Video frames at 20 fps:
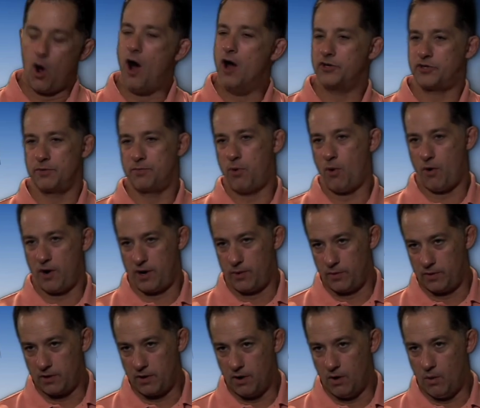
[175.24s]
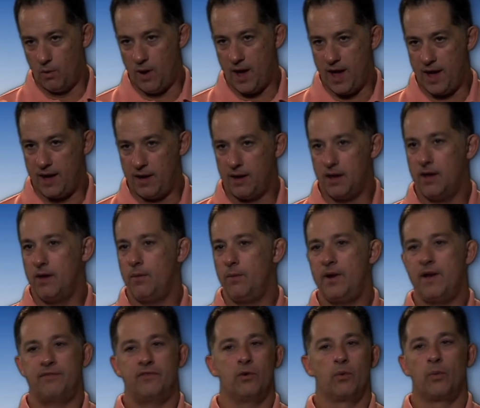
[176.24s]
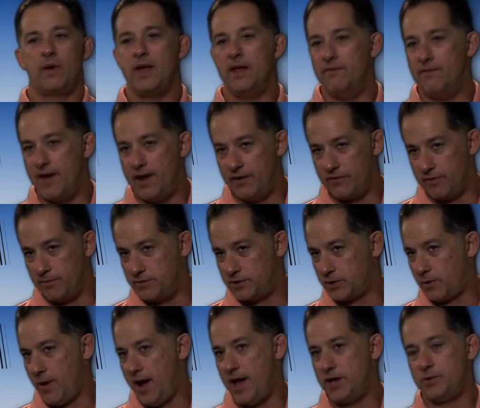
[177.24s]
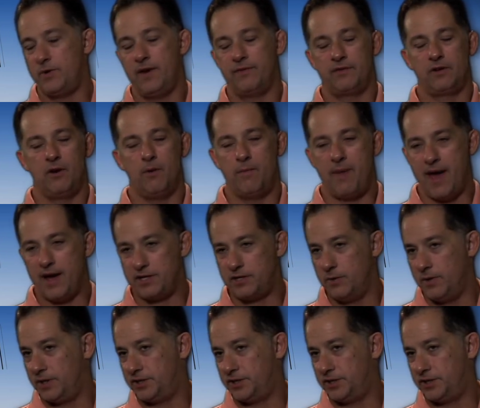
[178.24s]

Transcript: cost reporting would go away, we'd have to reinvent it from scratch, we'd have to go back to